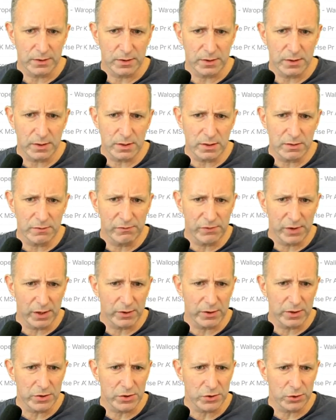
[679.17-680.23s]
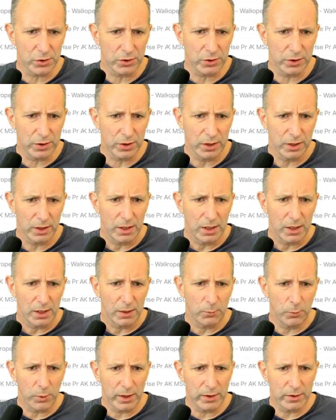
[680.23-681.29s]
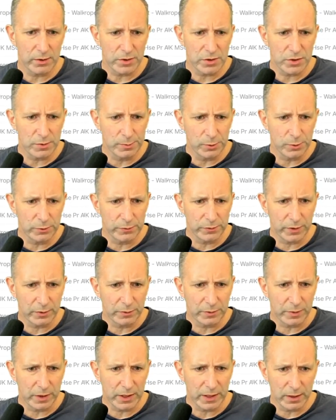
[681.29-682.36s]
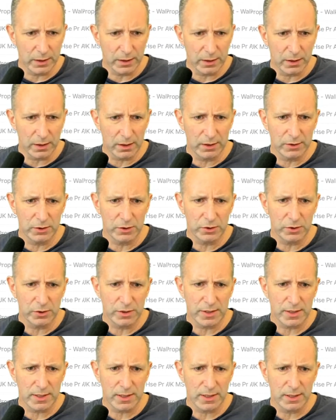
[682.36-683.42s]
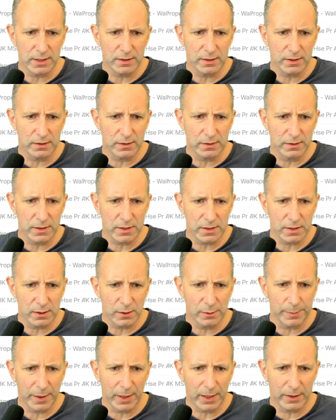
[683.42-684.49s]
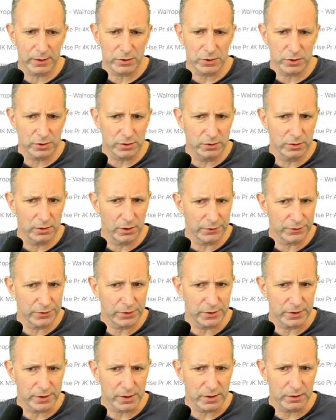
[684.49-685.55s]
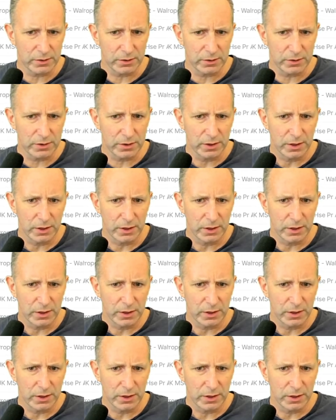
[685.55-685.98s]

So this is very strong. Whereas you move over here and you can see that this little patch not doing so good.